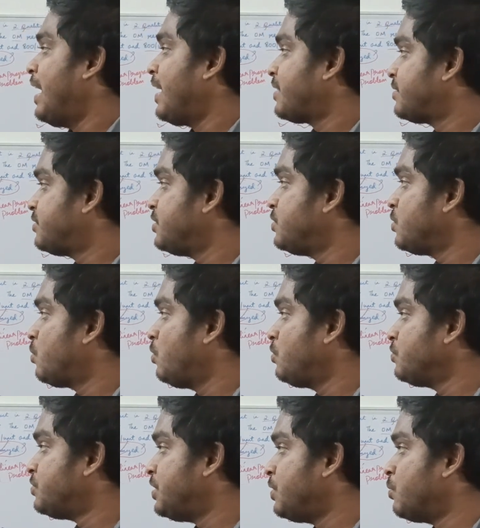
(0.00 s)
x is equal
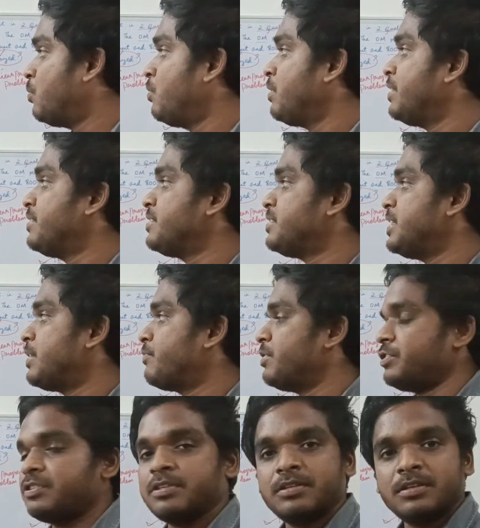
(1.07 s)
to 0 in this
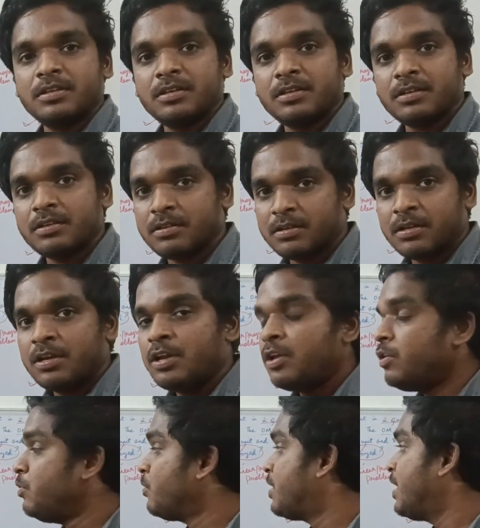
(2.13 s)
equation.
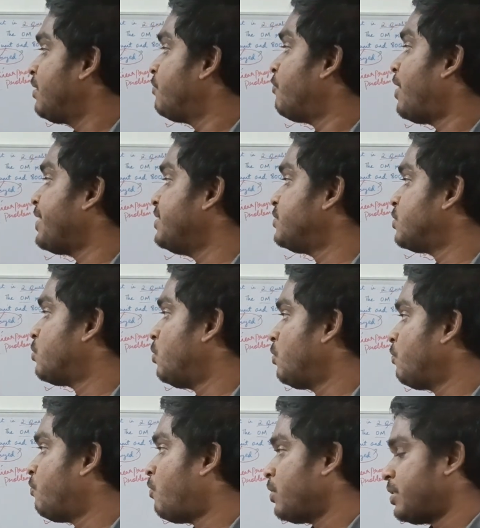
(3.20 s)
You get y is
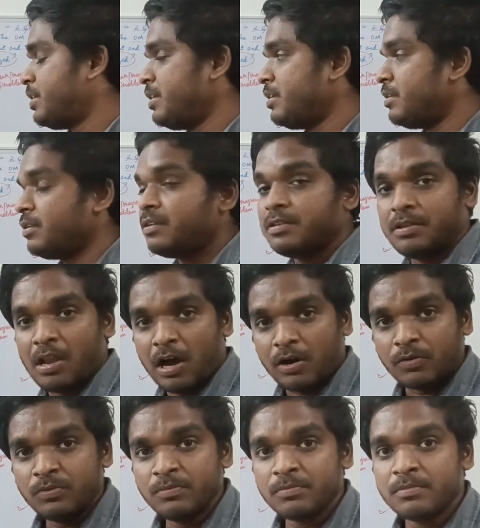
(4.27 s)
equal to 40.
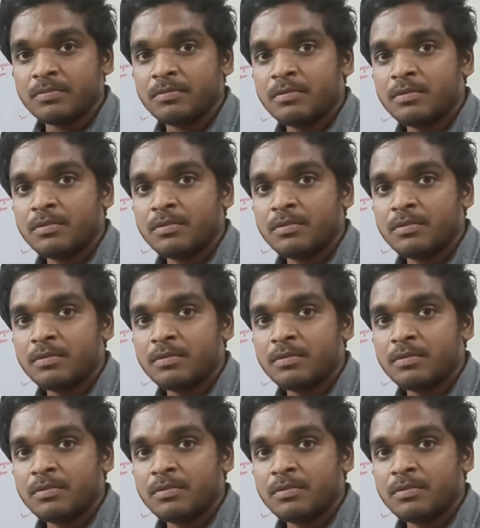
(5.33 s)
Now